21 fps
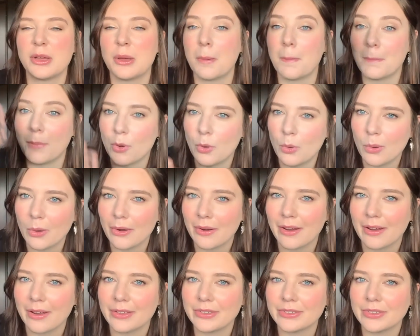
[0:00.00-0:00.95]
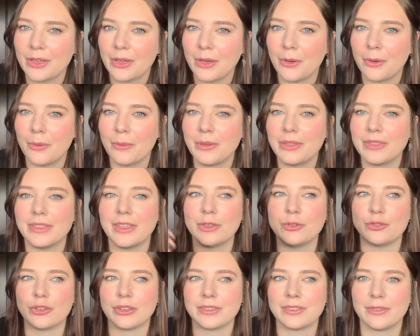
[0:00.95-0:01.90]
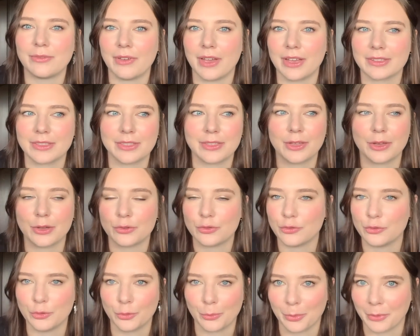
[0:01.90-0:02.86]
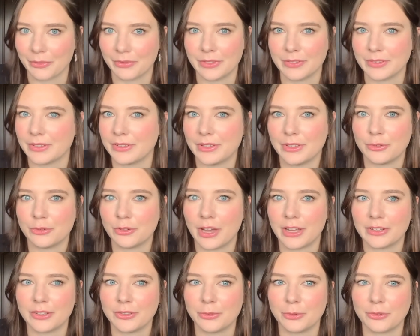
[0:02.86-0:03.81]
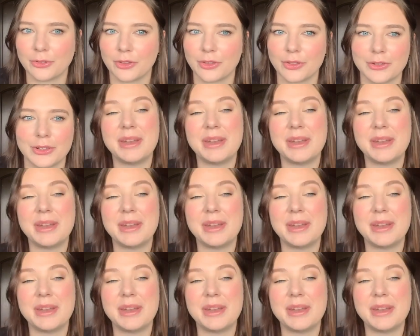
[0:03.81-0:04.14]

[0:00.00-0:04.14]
more so than just the fact they're super physically attracted to each other.